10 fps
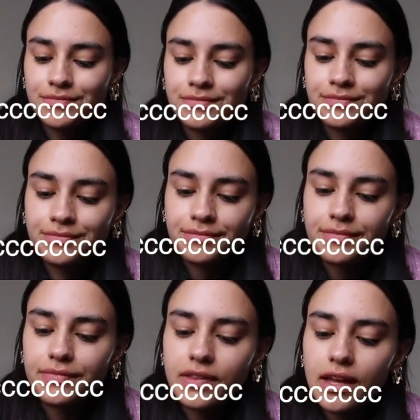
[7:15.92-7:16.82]

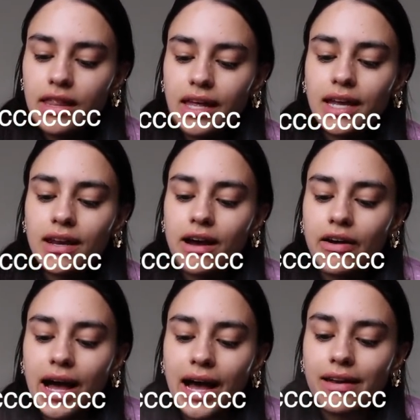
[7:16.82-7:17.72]
And then
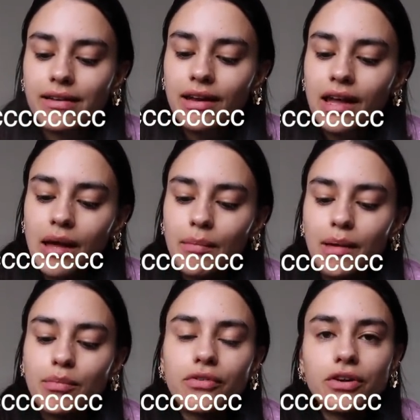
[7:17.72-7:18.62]
I'll add my
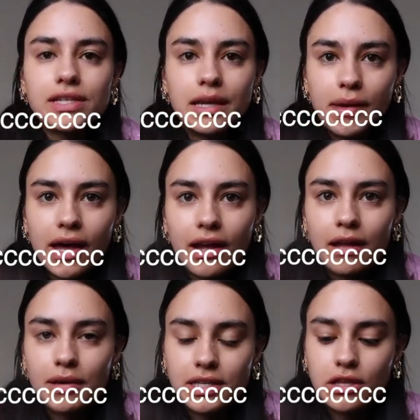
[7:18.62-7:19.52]
protein powder
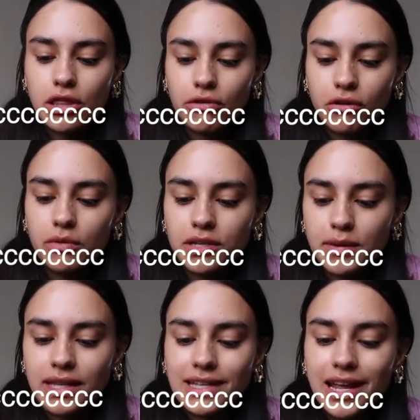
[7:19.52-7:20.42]
and mix it through, which
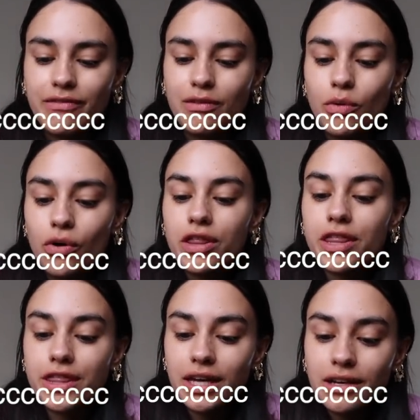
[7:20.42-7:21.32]
makes it even more
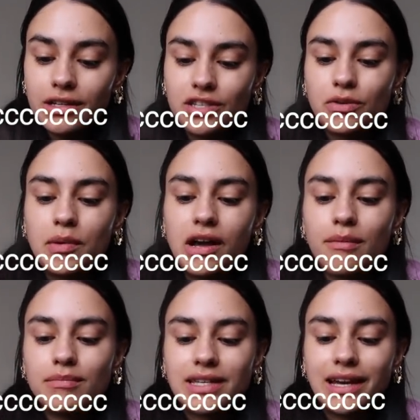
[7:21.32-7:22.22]
thick so it
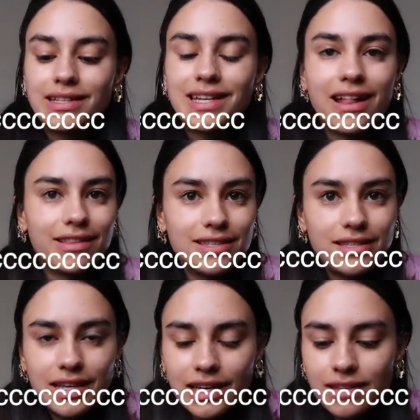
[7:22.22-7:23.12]
becomes like 10
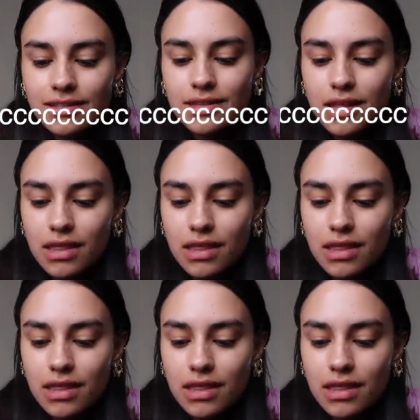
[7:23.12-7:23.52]
C's.